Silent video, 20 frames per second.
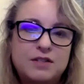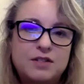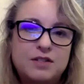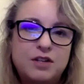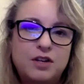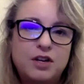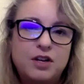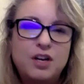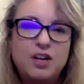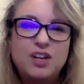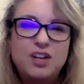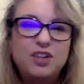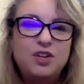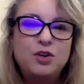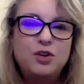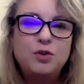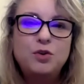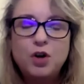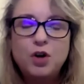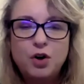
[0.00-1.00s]
So
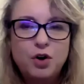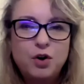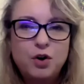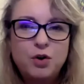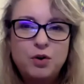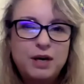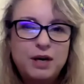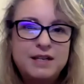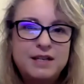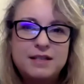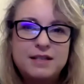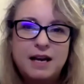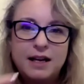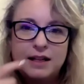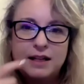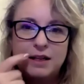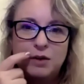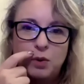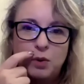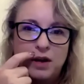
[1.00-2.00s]
you know
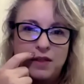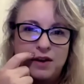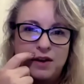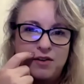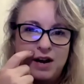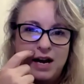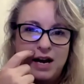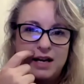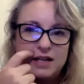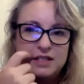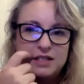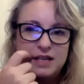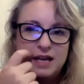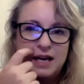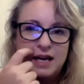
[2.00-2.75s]
exactly where they're at